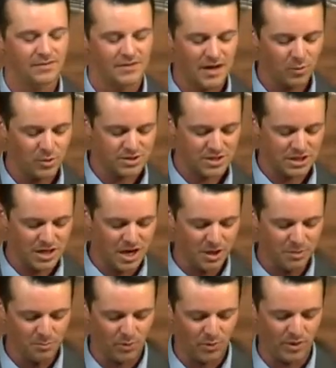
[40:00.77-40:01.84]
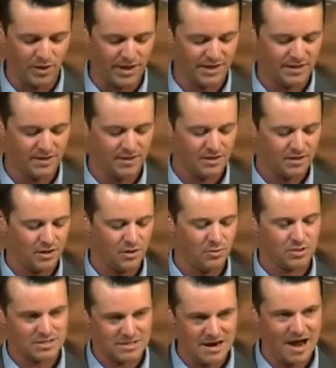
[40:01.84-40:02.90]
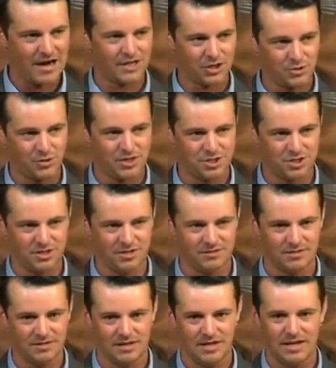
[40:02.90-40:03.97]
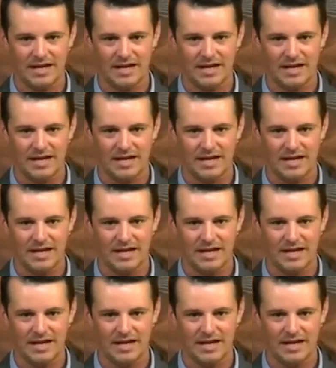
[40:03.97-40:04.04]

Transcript: there was a young boy who was not a Christian